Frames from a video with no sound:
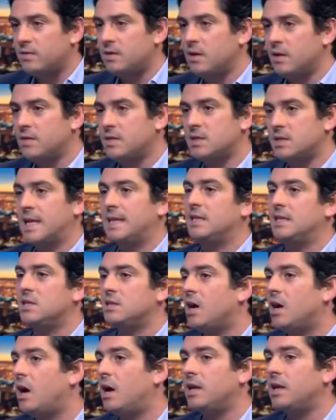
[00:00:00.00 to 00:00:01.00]
services like
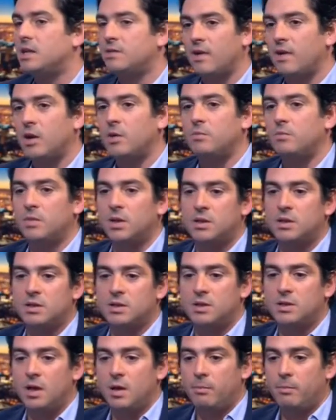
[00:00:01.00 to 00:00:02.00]
design, development,
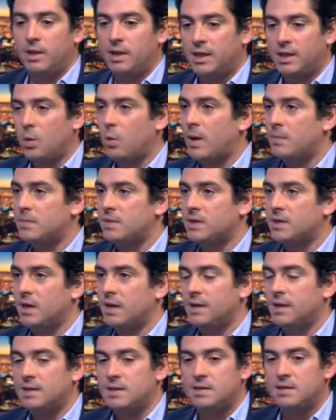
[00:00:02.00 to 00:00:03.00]
building
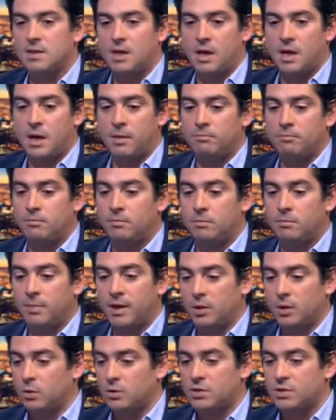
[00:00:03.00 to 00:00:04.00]
websites,
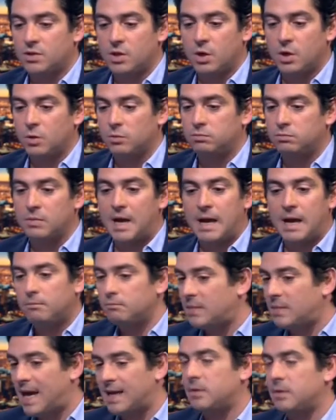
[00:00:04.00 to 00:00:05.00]
but also
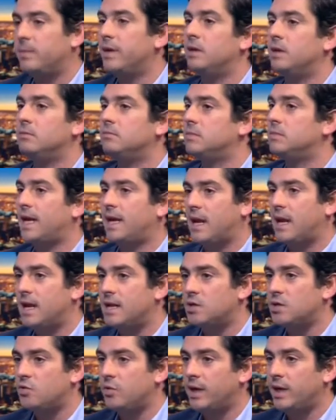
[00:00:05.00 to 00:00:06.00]
admin, data
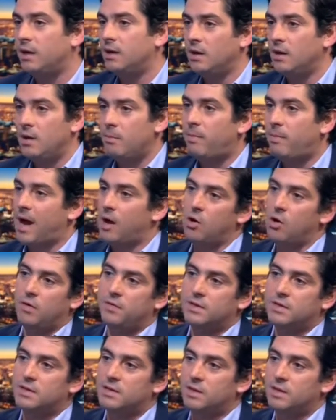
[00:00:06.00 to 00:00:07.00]
entry, back
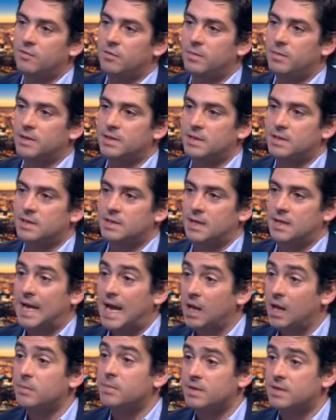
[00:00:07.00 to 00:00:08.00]
office stuff for businesses that
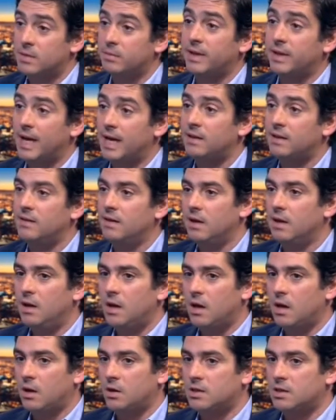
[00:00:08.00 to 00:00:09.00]
helps them get
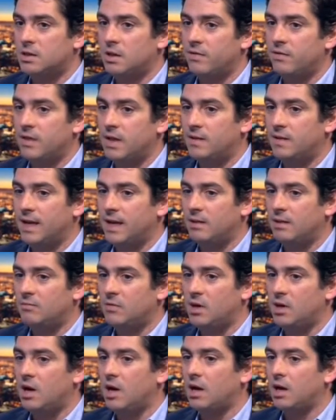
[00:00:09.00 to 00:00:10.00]
a lot of stuff that they
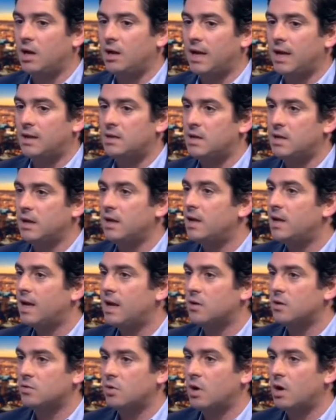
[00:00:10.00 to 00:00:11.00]
can't get done
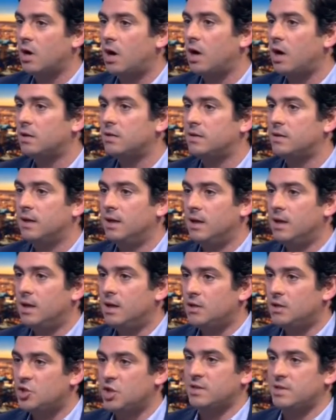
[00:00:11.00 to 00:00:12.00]
in-house or can't
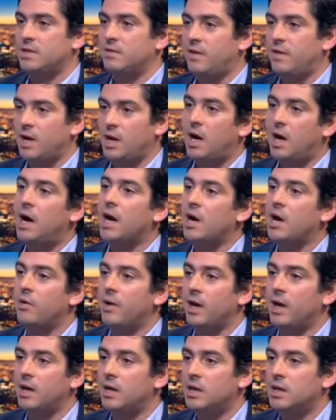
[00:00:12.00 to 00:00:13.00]
justify
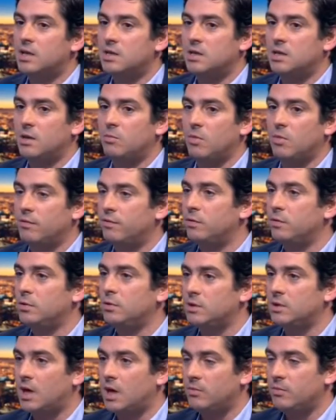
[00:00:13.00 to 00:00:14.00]
hiring someone
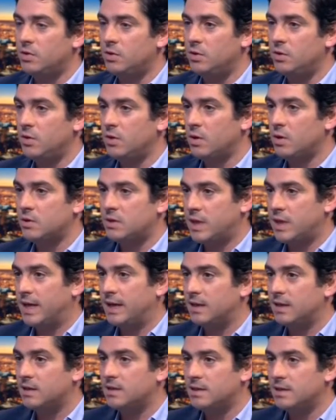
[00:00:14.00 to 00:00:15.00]
full-time to do those
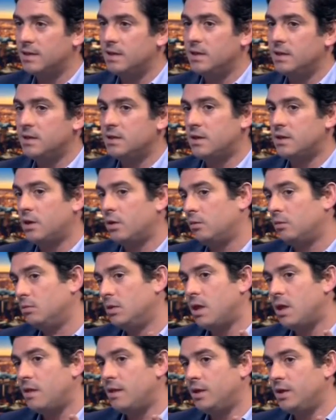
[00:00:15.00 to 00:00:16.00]
things. So
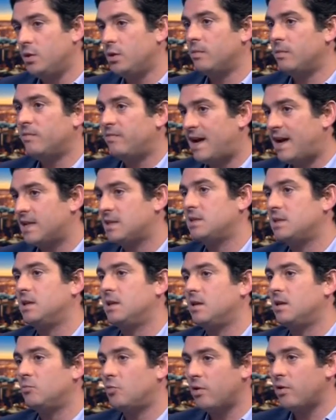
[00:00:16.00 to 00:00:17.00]
they do them
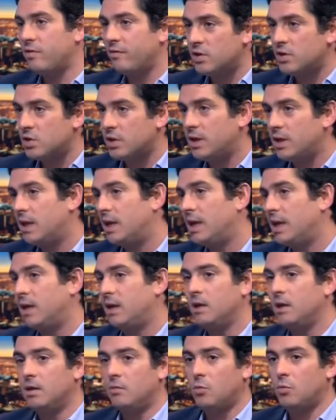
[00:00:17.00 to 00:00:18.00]
faster, more efficiently,
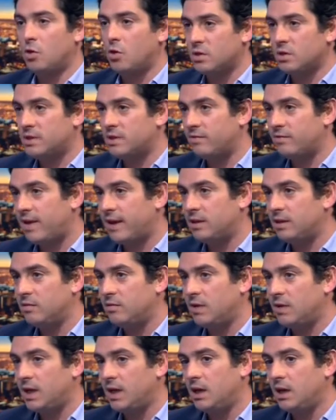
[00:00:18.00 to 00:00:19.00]
or
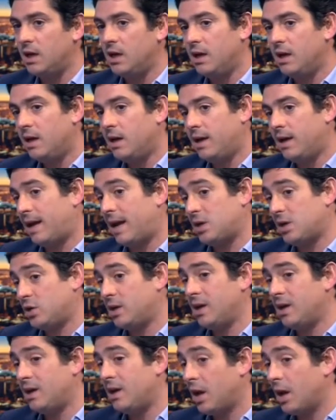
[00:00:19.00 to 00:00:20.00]
cost-effectively. And
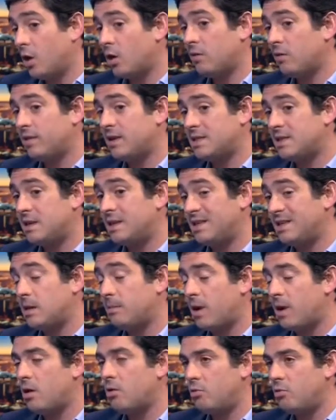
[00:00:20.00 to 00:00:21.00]
actually, a lot of it is
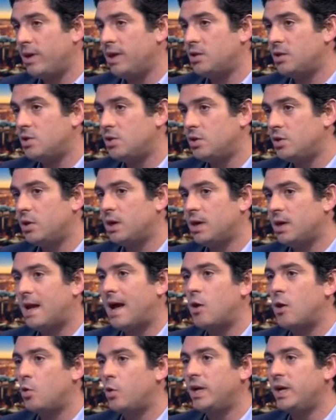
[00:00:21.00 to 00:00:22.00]
about reach. You can
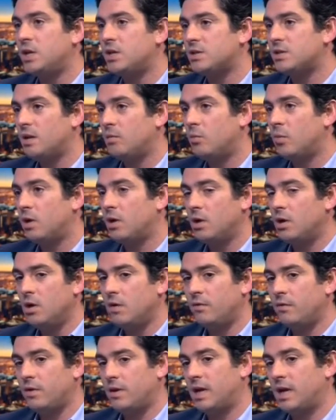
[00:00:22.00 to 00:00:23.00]
now reach someone.
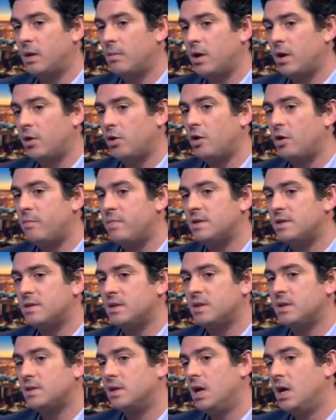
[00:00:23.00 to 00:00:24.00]
If you think about your
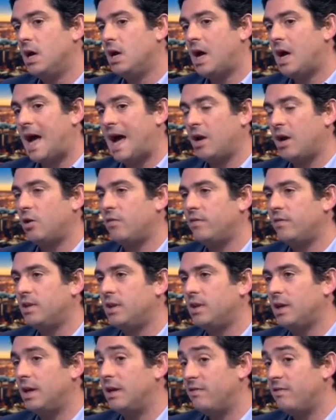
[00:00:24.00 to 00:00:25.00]
business, at your
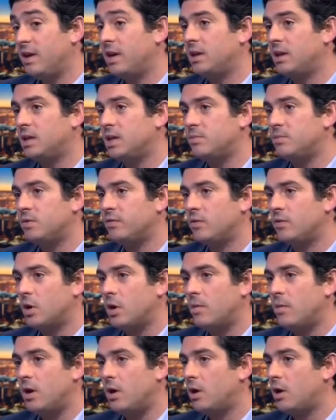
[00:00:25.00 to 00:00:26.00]
fingertips, you've got 1.5
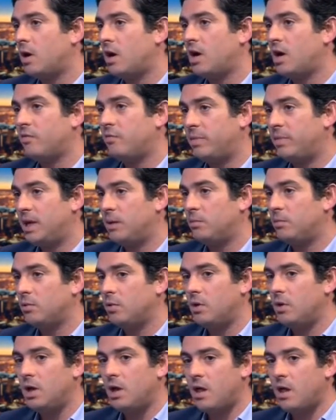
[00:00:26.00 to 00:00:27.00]
million
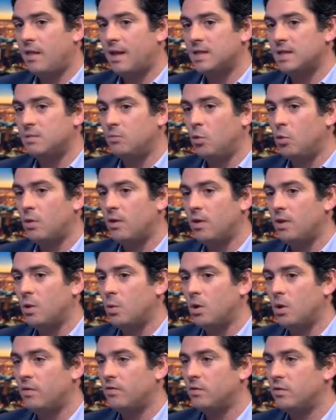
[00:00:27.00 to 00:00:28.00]
people. That's more than the
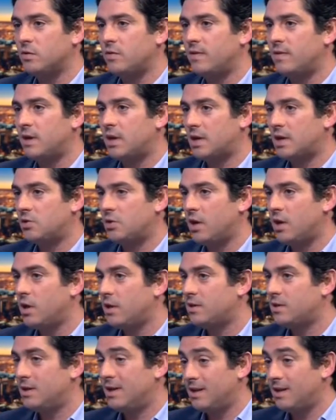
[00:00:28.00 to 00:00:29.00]
workforce of the National Health,
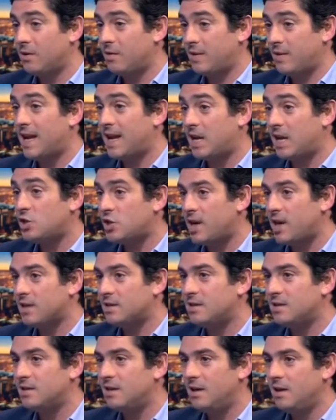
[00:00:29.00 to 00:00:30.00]
of the
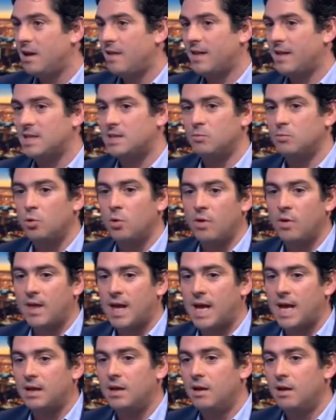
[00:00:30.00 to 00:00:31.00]
NHS. That's more
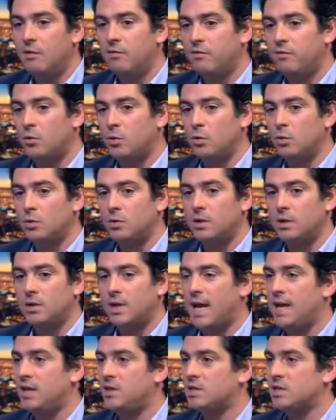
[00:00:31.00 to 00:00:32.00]
than Ford and
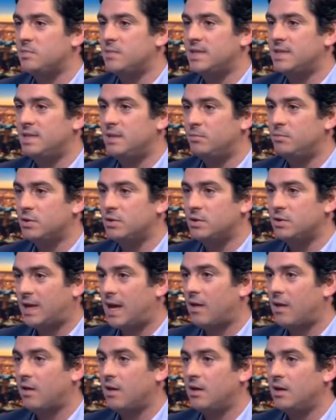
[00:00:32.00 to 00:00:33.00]
HSBC put
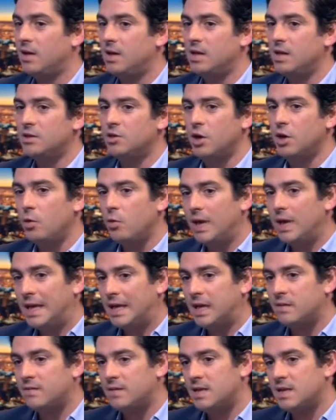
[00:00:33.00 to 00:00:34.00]
together. So it really
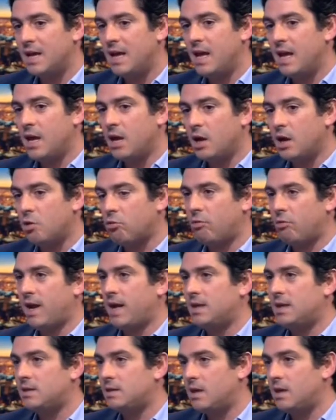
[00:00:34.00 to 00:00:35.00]
gives
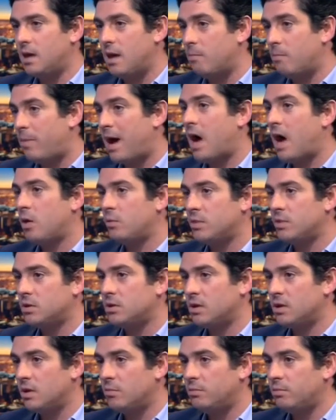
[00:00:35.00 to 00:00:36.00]
great empowerment to
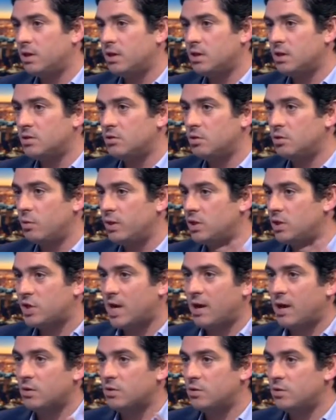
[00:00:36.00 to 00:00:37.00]
companies to reach
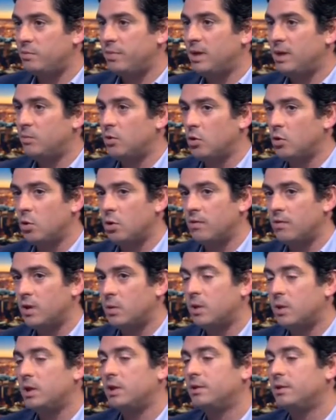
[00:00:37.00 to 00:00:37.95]
out to people all over the world.